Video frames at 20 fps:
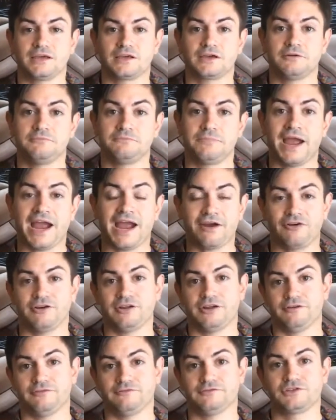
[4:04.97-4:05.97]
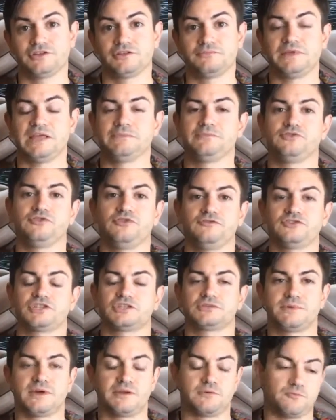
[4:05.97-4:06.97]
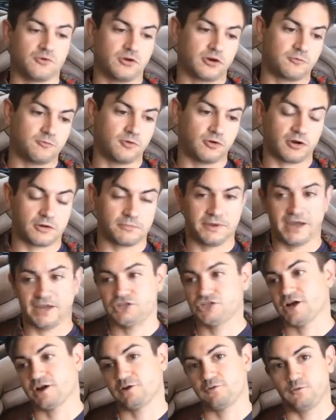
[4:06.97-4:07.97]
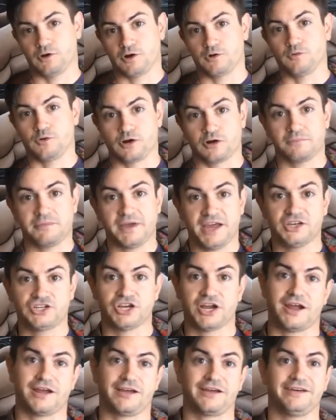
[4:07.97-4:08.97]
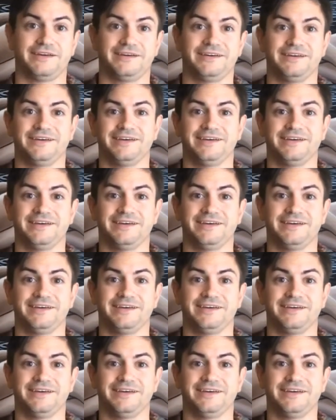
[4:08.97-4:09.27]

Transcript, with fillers: comparative to the people who've just been work, work, paycheck, work, work, paycheck.